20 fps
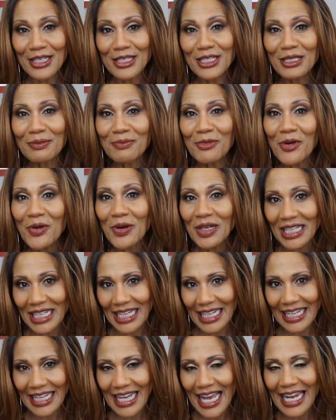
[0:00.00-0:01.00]
this
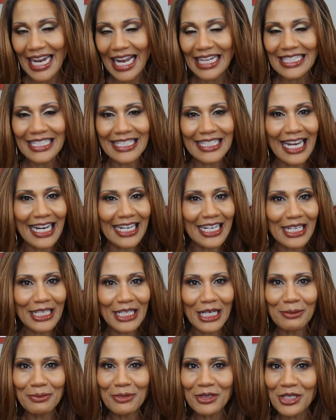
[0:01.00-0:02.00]
morning and I decided
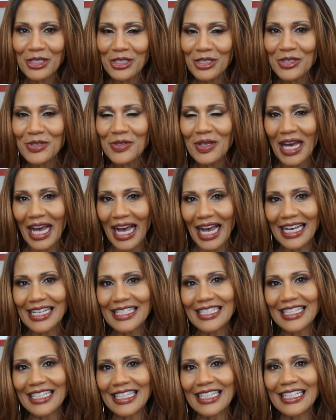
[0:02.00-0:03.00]
I'd come to you
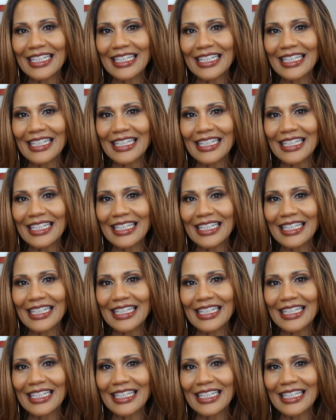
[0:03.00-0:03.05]
guys